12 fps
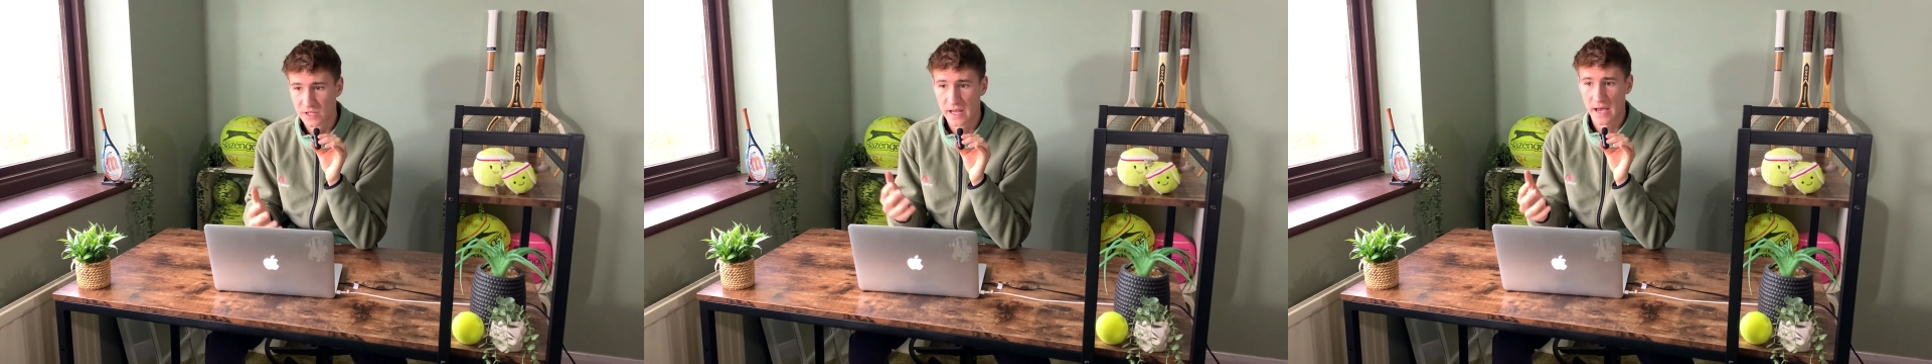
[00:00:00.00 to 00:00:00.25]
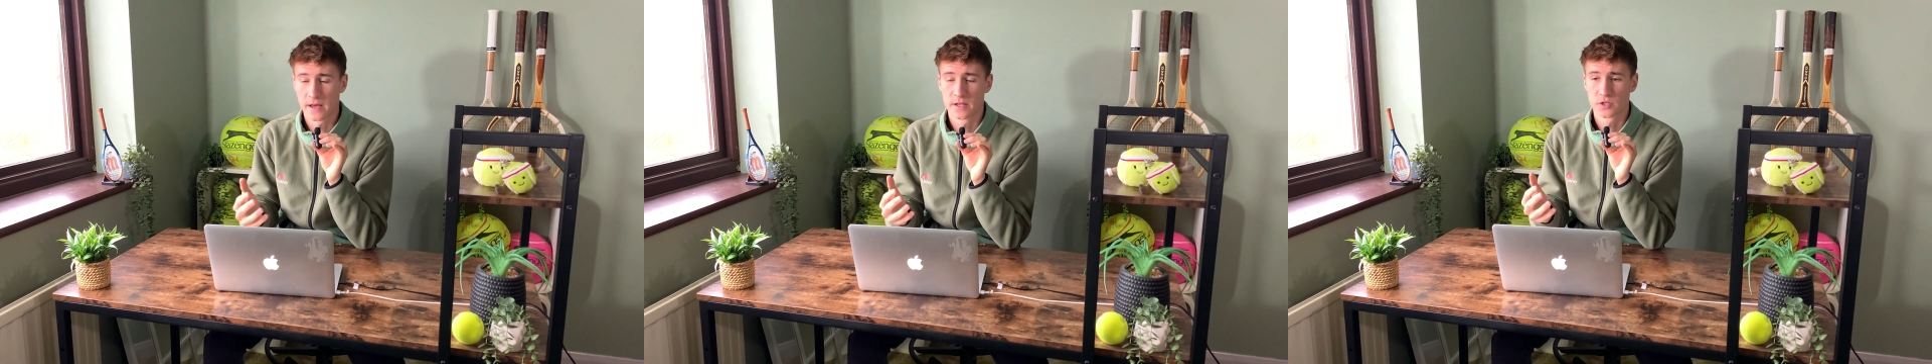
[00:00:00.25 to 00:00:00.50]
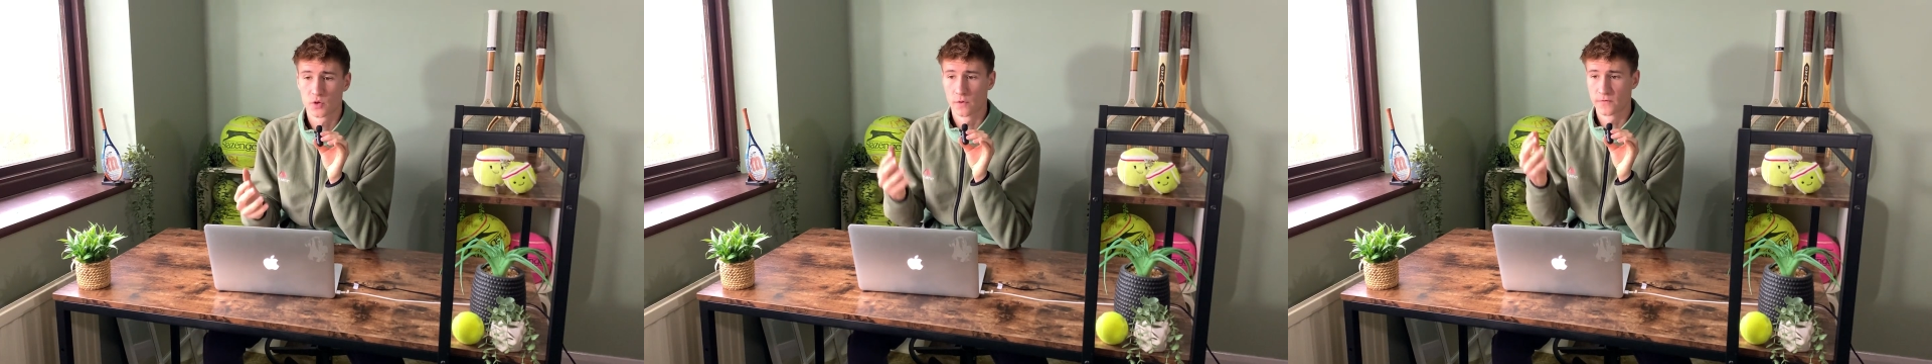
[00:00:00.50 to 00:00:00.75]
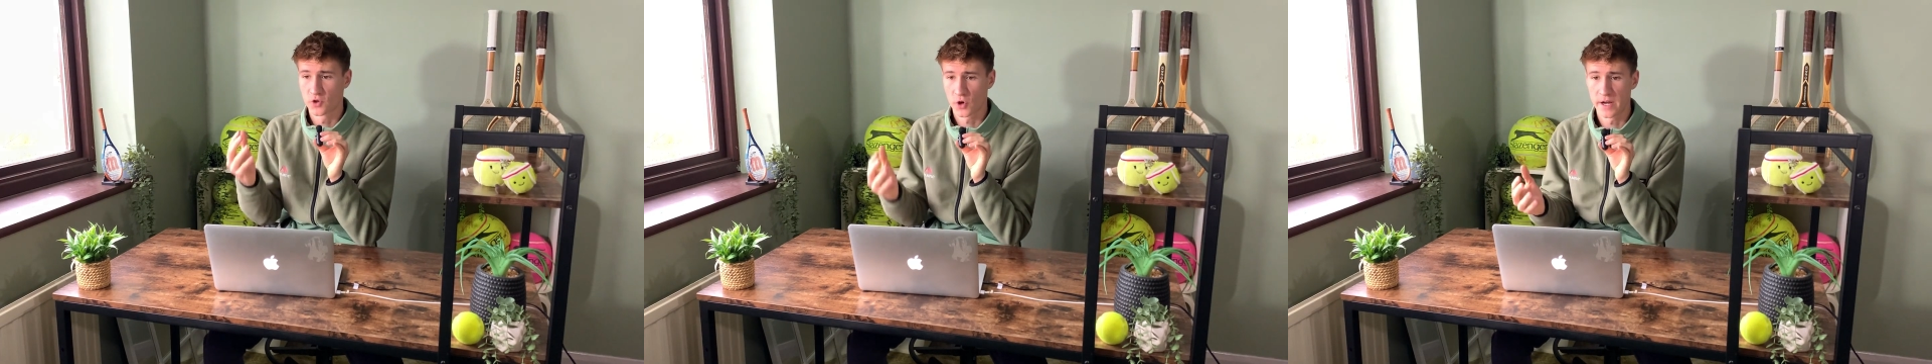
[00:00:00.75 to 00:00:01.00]
get sort
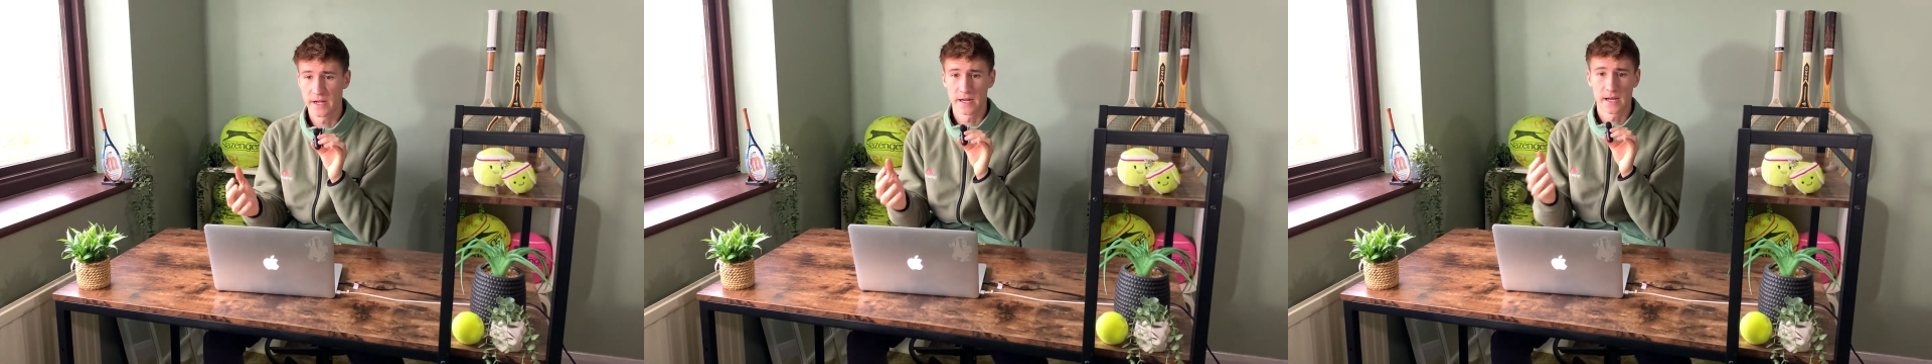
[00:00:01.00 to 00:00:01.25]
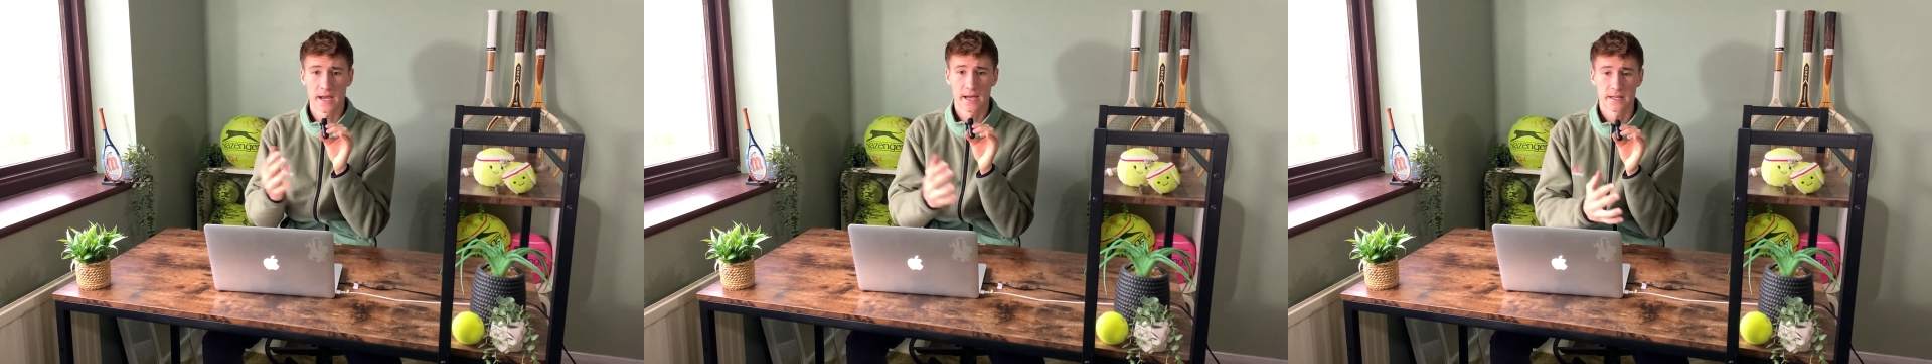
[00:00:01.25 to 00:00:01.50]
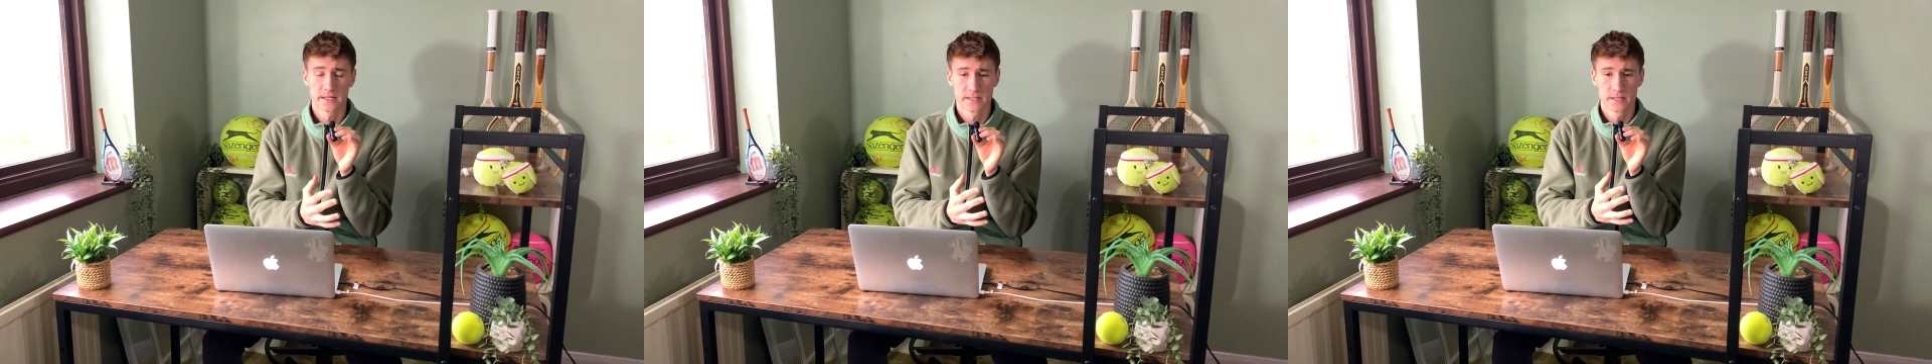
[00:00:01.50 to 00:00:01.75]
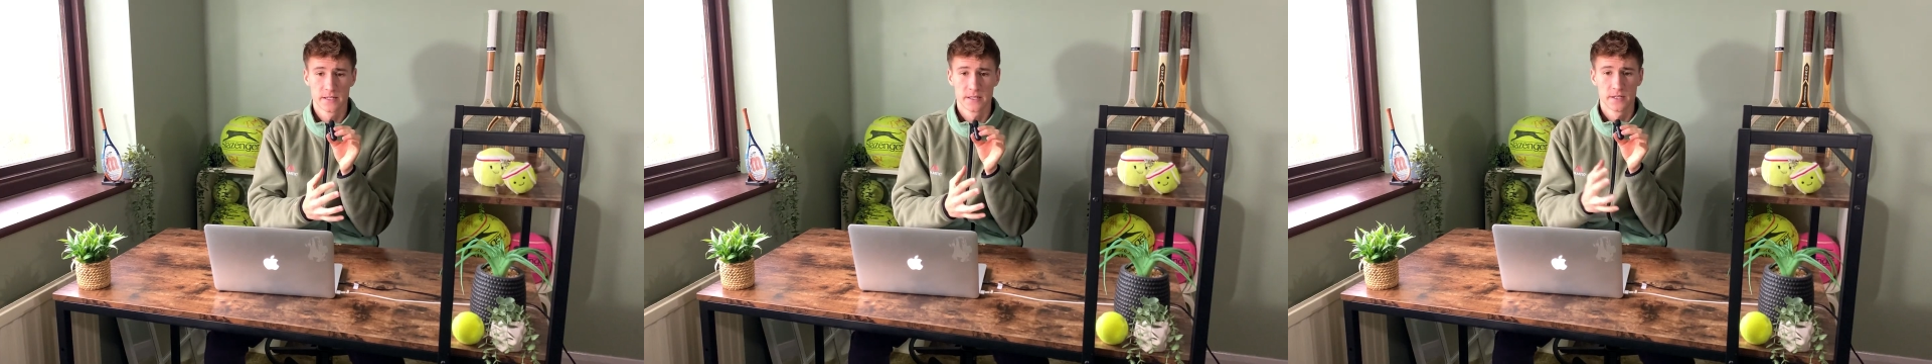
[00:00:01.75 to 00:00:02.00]
of training and,
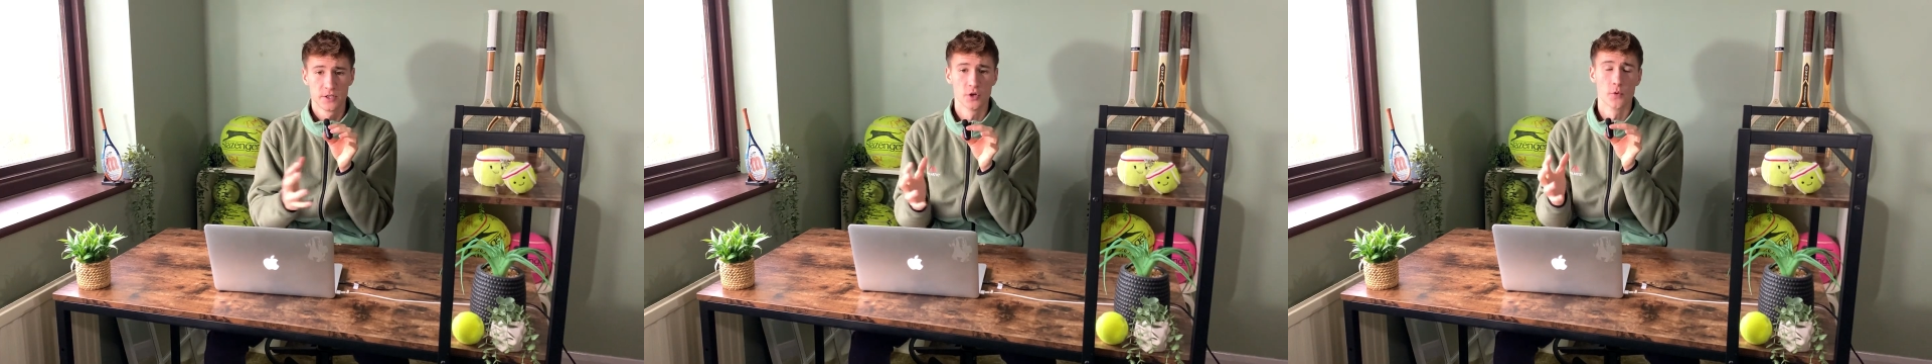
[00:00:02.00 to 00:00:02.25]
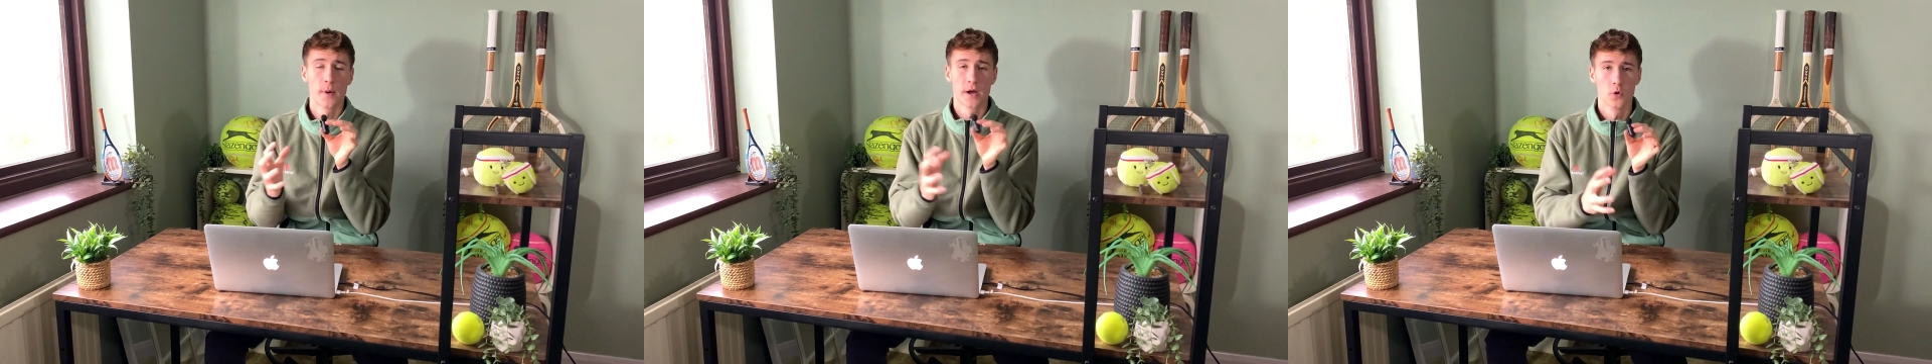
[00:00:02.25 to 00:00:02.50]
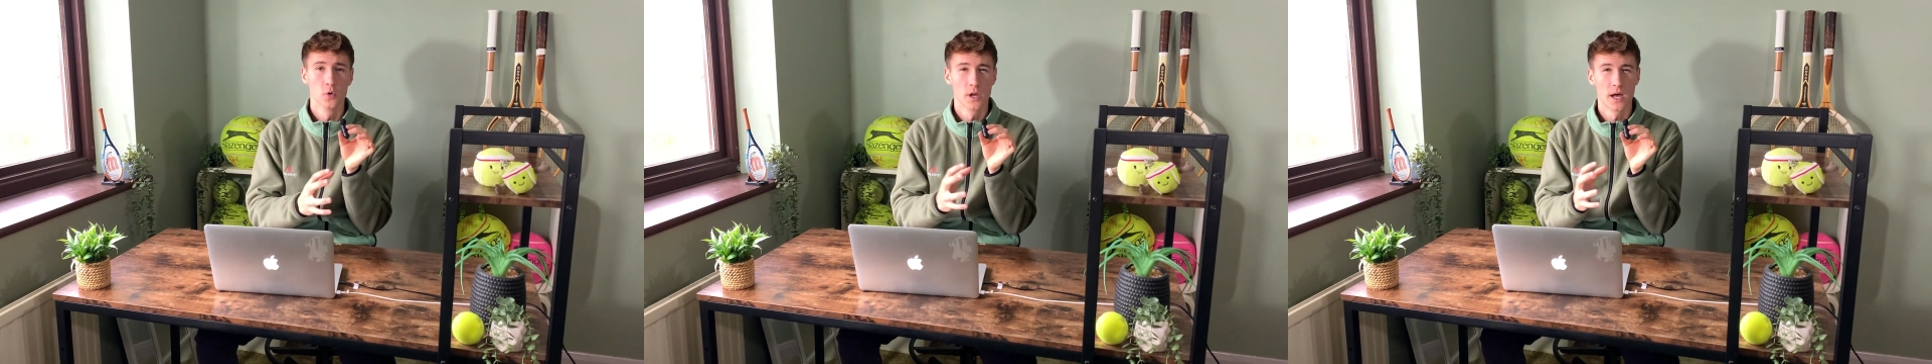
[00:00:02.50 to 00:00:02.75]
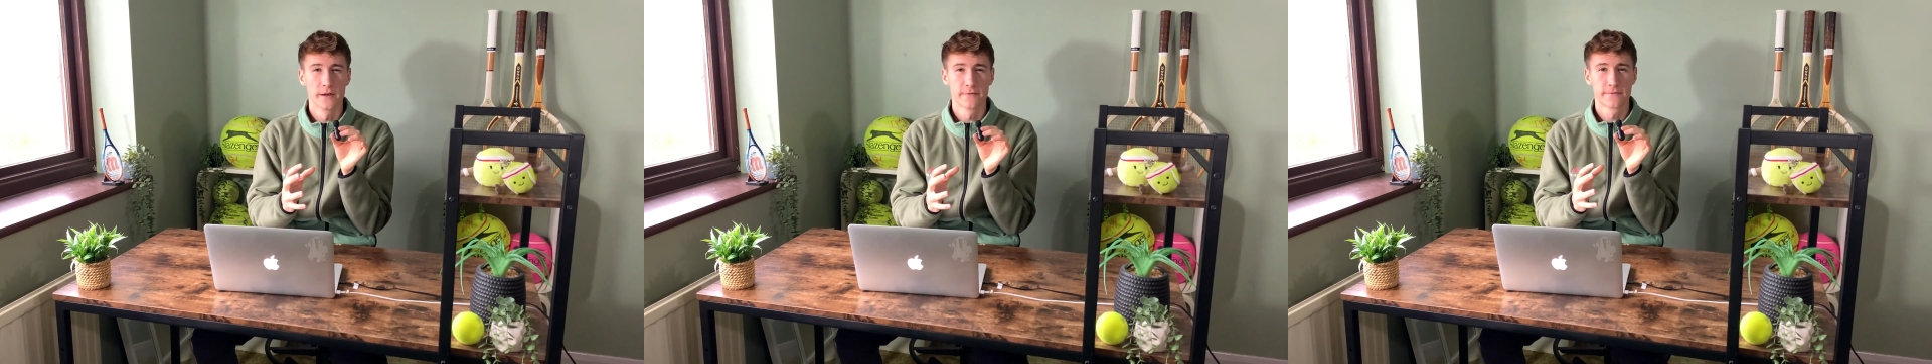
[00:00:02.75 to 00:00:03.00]
my whole
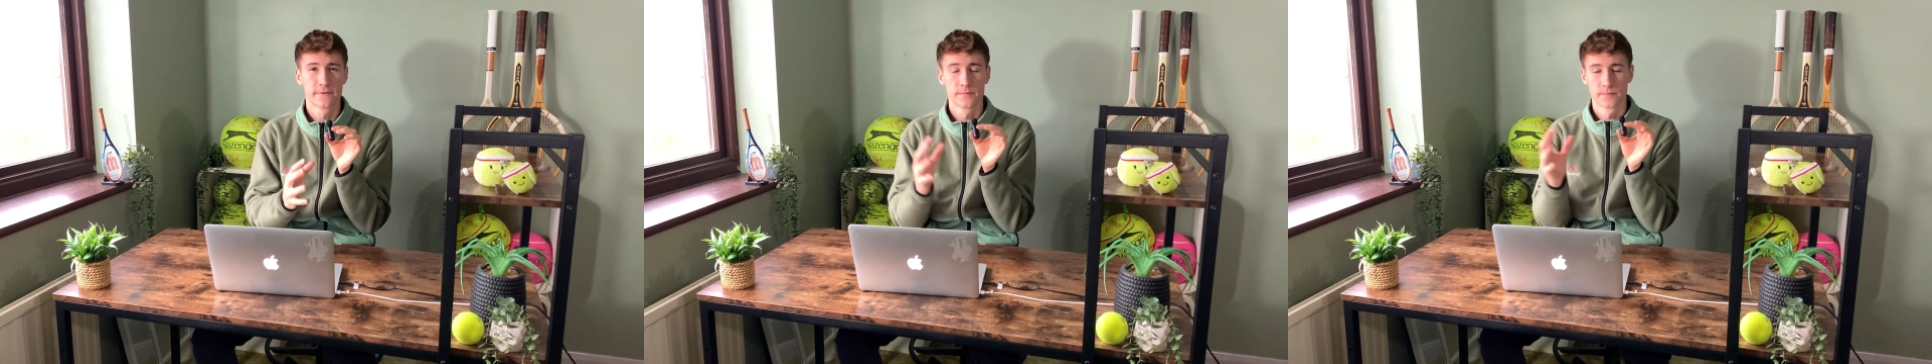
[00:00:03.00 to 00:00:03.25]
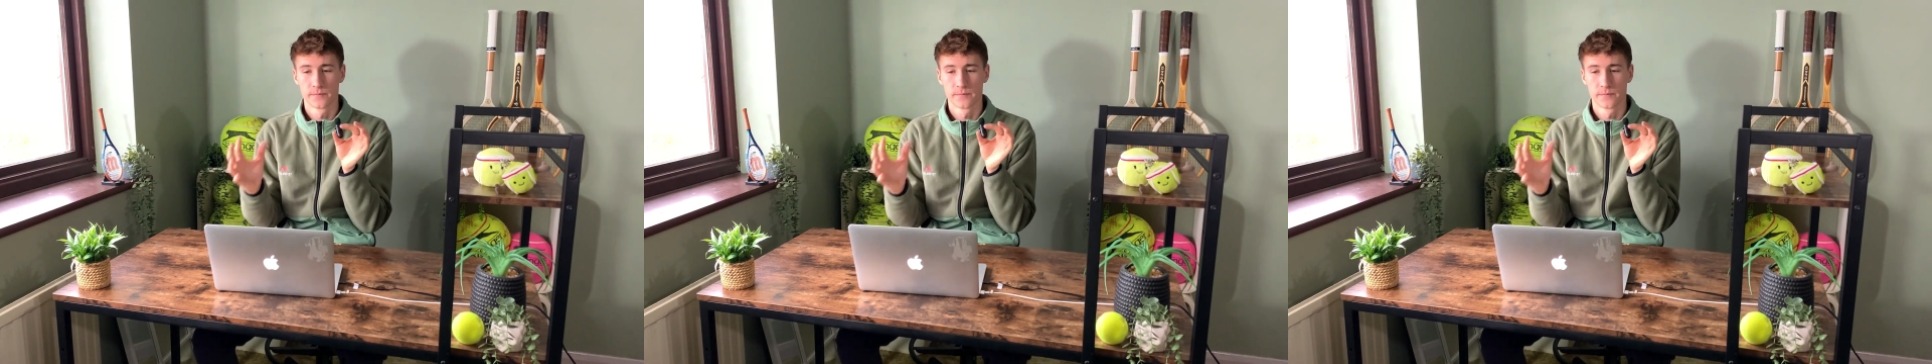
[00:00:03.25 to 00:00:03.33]
life,